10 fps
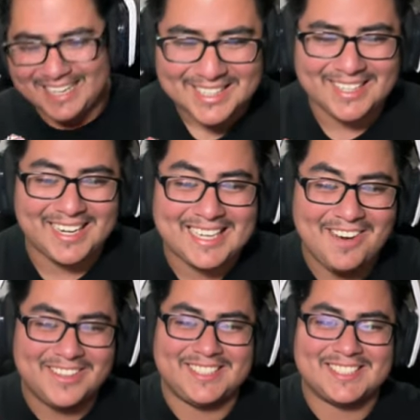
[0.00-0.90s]
I
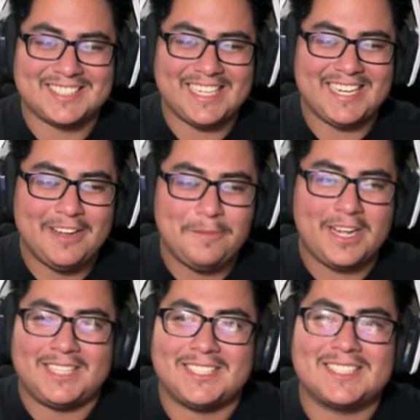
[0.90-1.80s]
can't wait to see if we
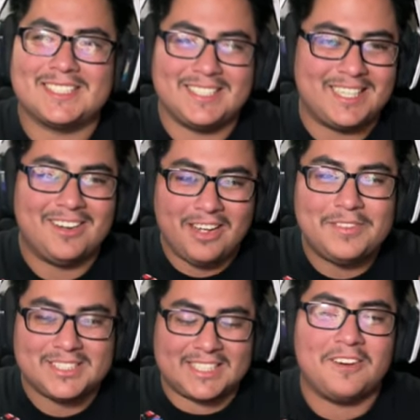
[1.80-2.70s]
get to, you know, if
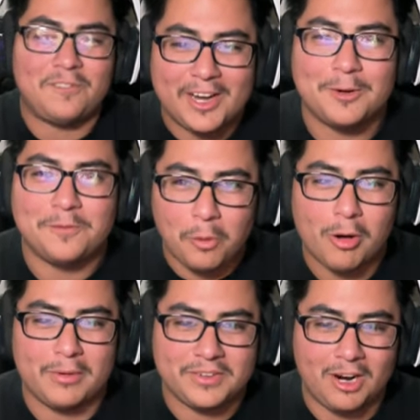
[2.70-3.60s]
there's like a final
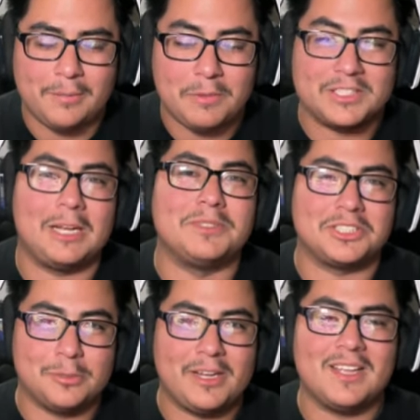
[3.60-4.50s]
form of Yarnaby, which I'm
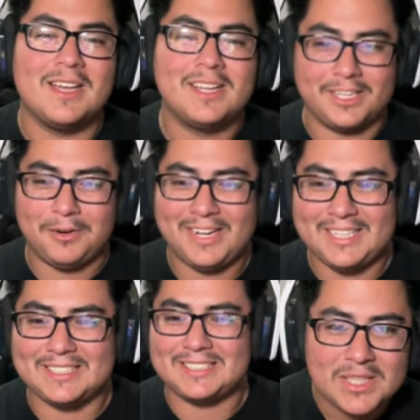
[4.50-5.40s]
assuming there
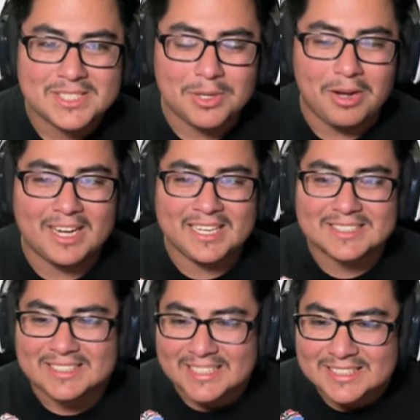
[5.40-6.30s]
is. So I
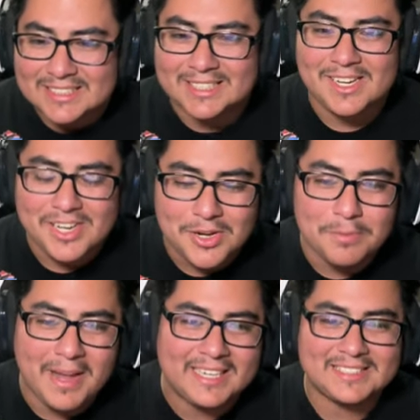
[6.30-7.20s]
guess this is the new
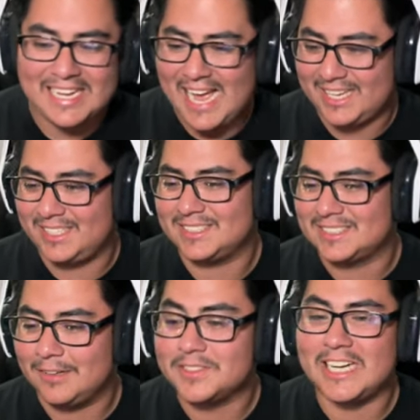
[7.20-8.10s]
main antagonist
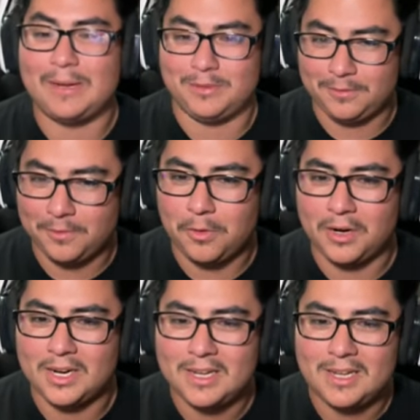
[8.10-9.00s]
of chapter
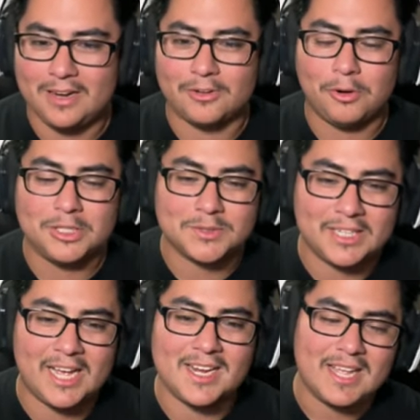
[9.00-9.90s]
four. And of course, we
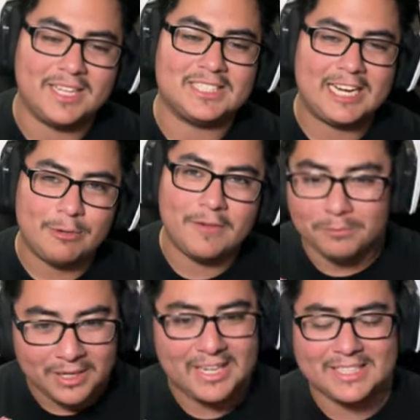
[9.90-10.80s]
got a January
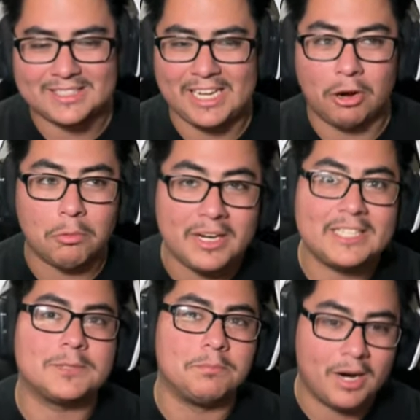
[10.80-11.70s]
release day or
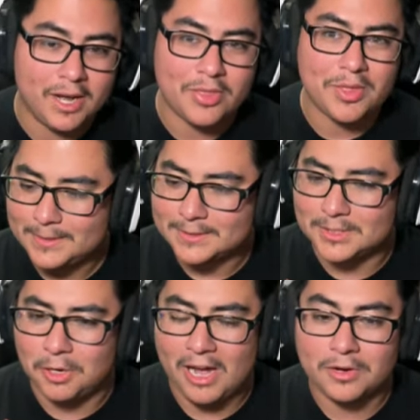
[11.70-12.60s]
release month.
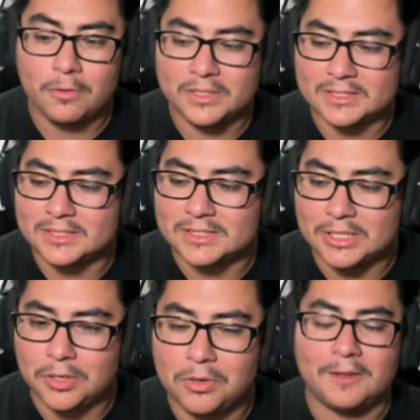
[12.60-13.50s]
So I don't know if this is
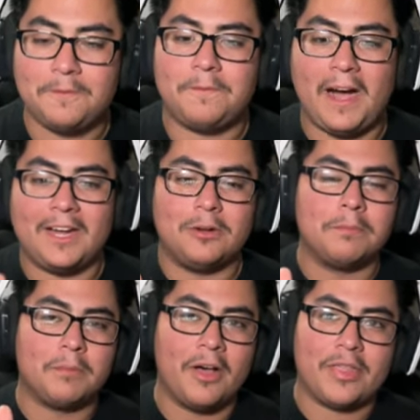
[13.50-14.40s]
still the final
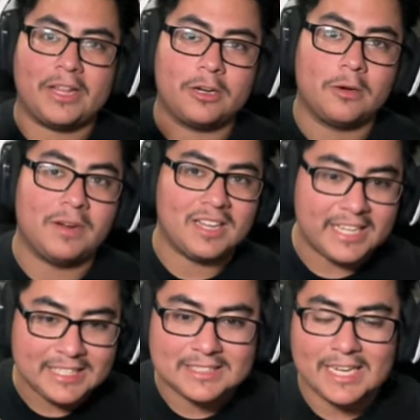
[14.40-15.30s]
month that they're going to
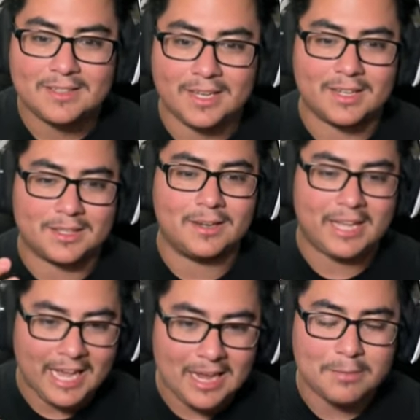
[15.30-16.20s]
release it, the, the
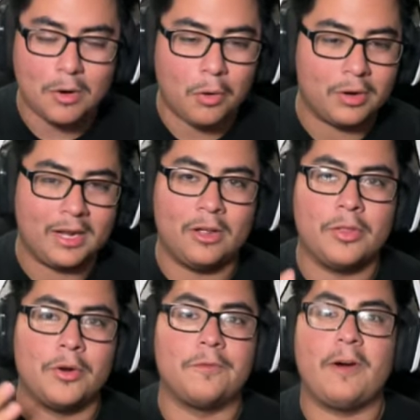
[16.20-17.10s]
game, or
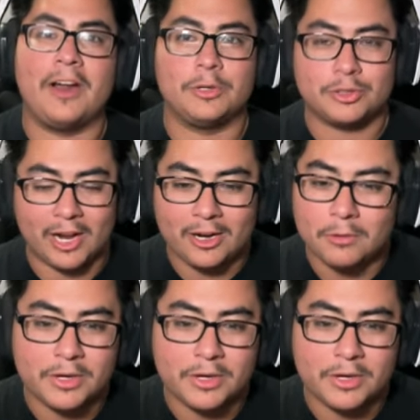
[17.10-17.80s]
another final trailer.